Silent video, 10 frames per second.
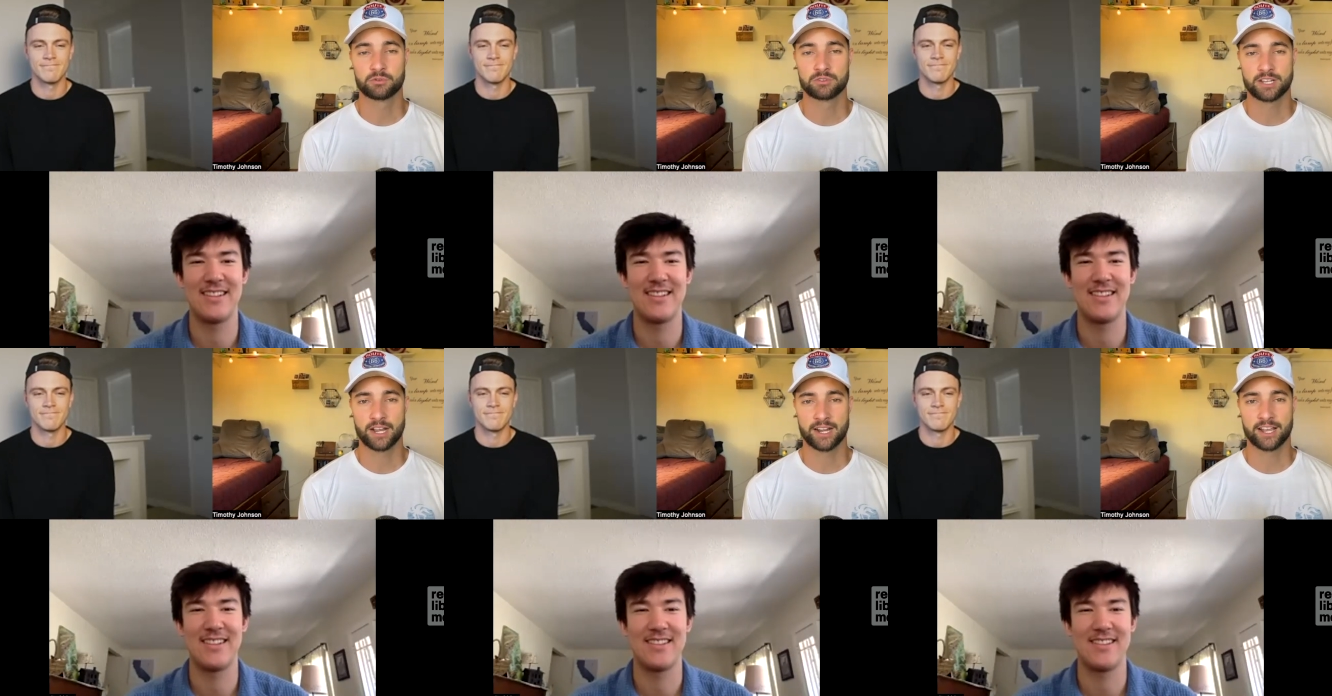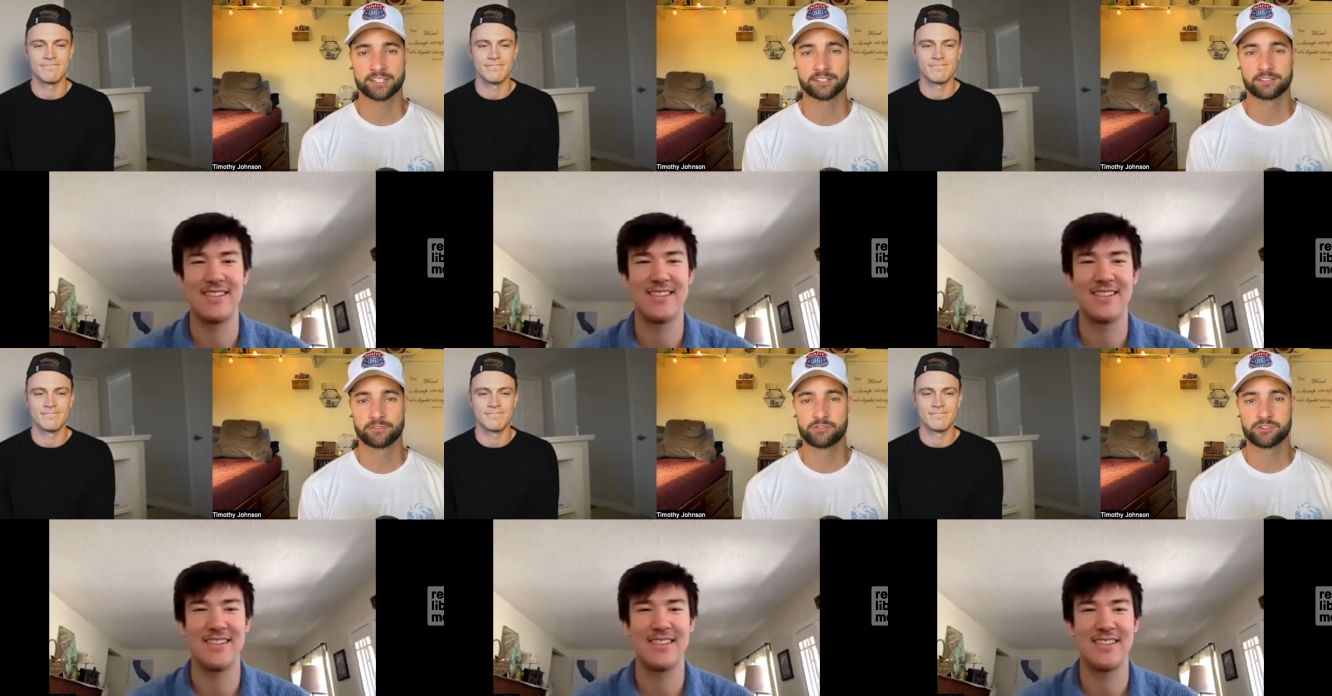Speaker 1: to what God has in
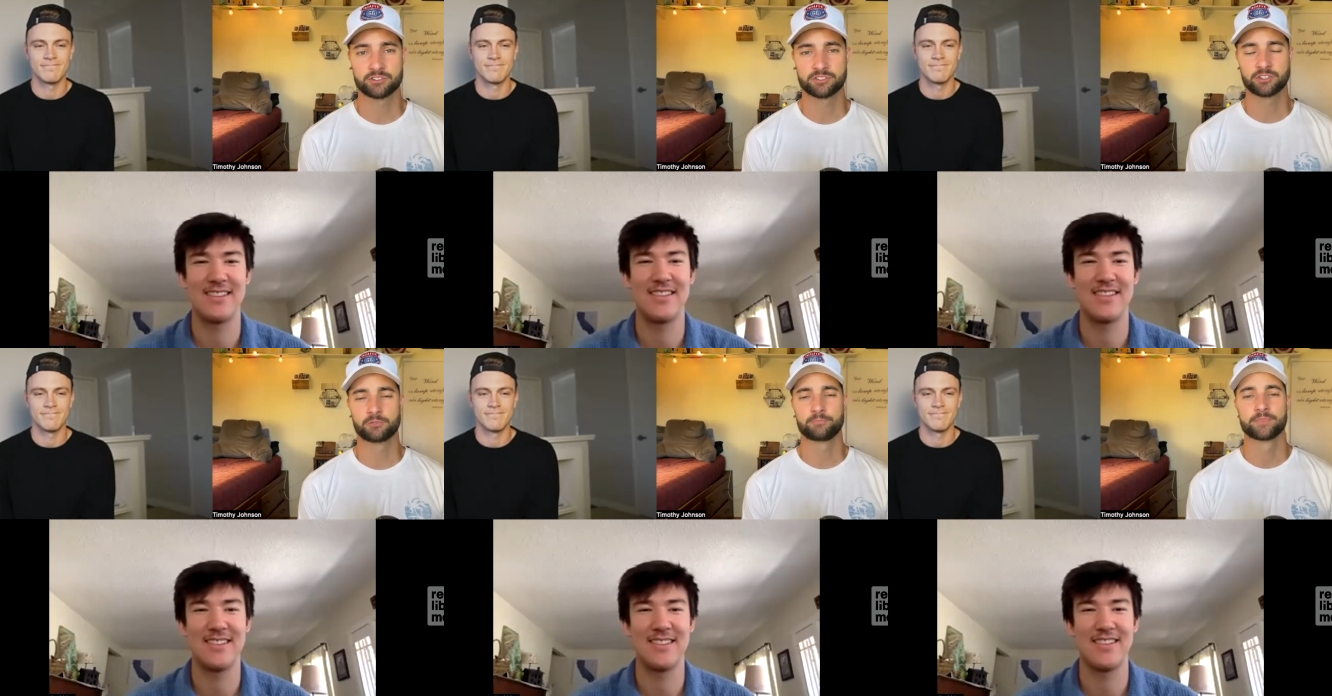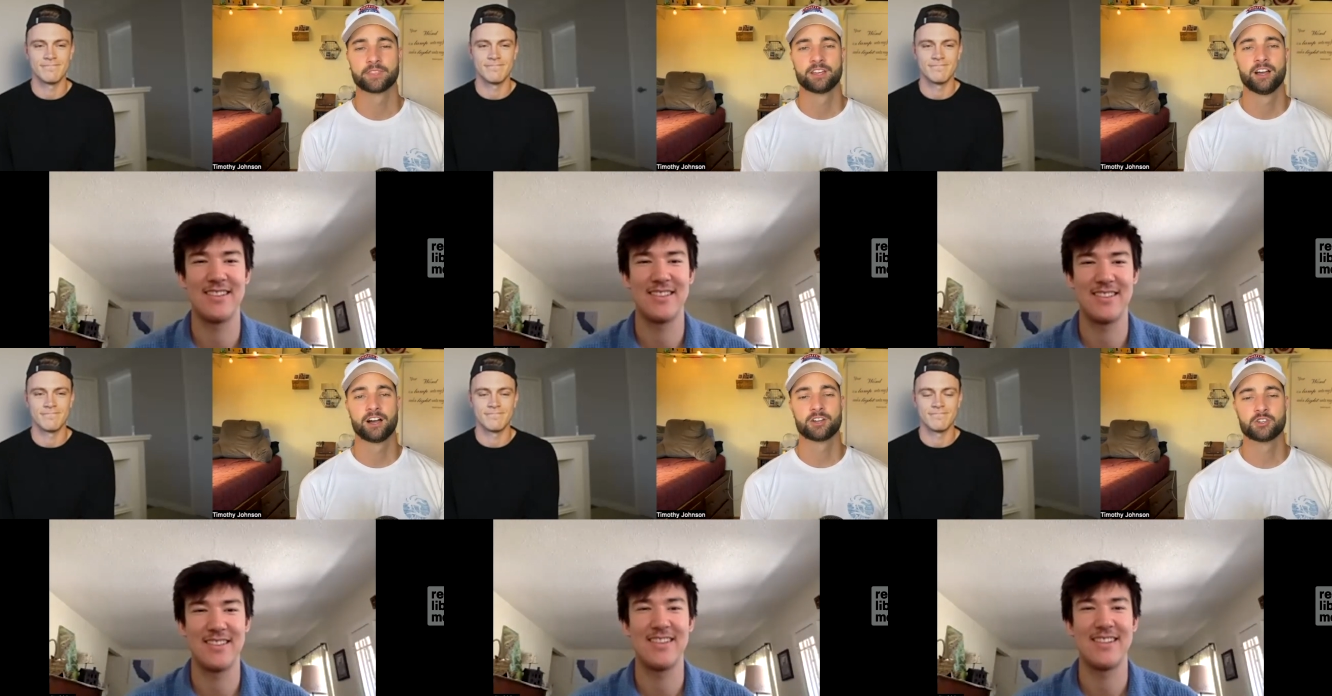the future. So,
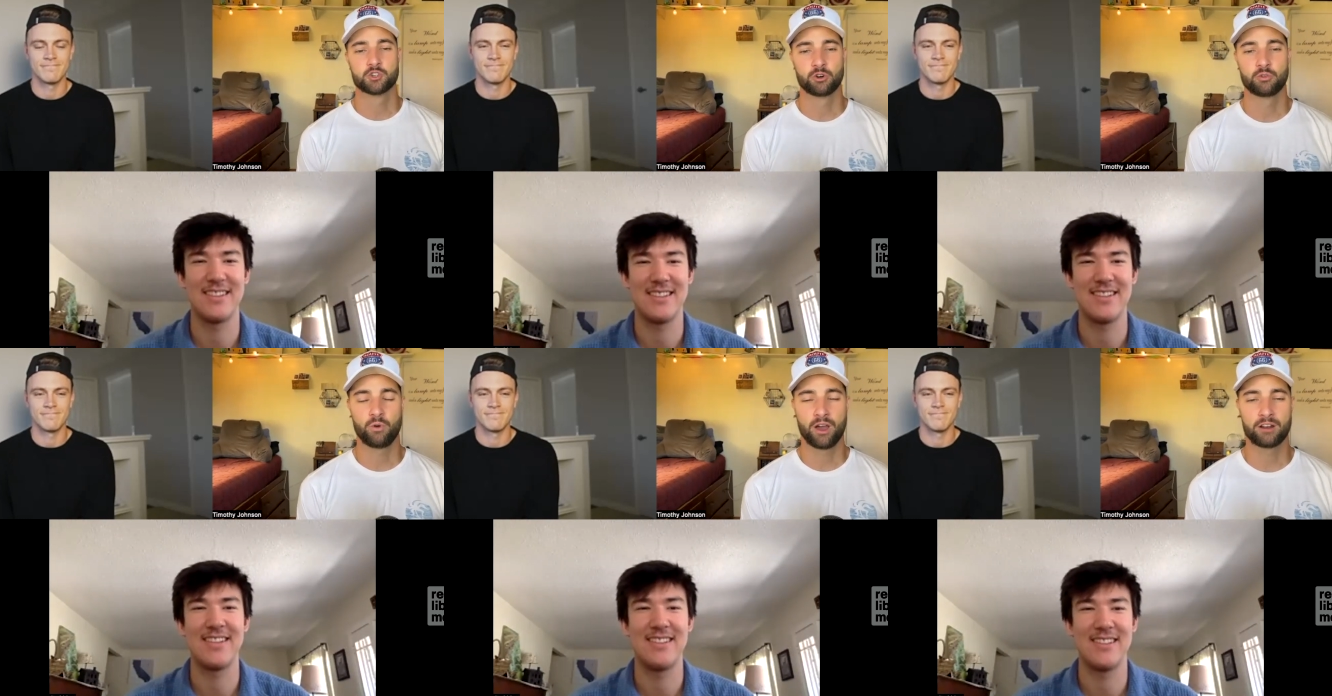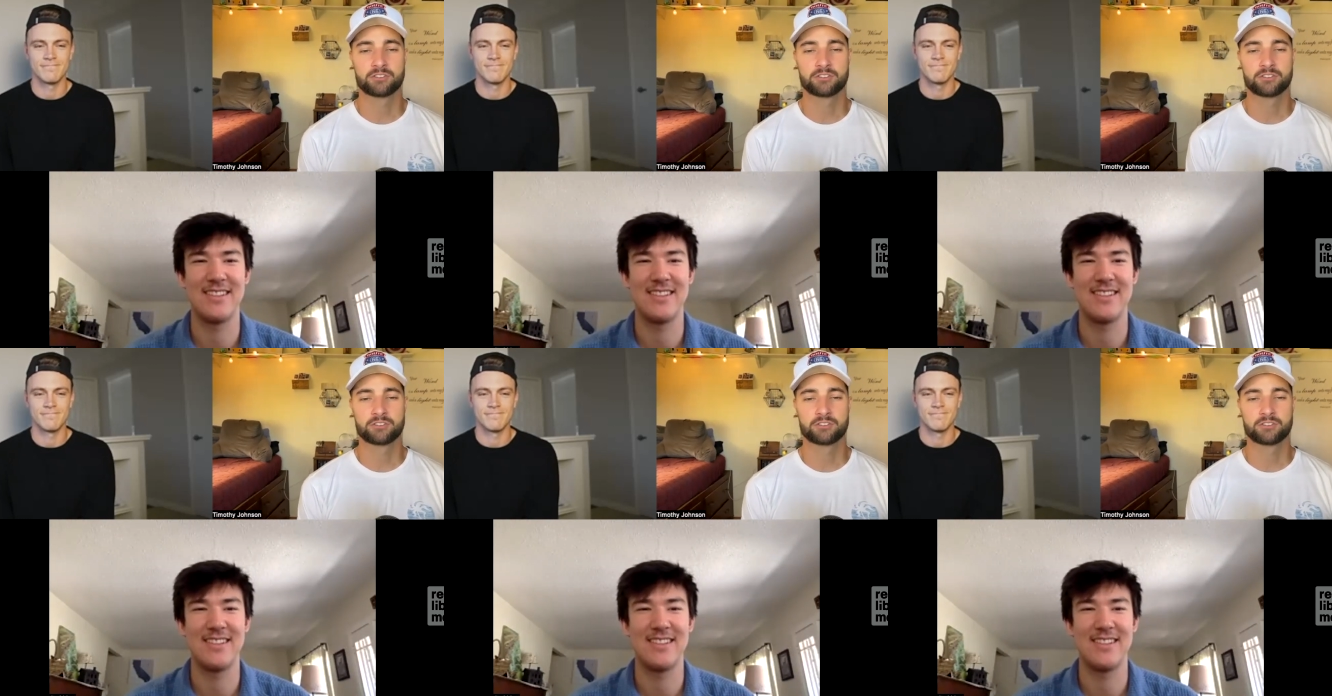uh, Joel, why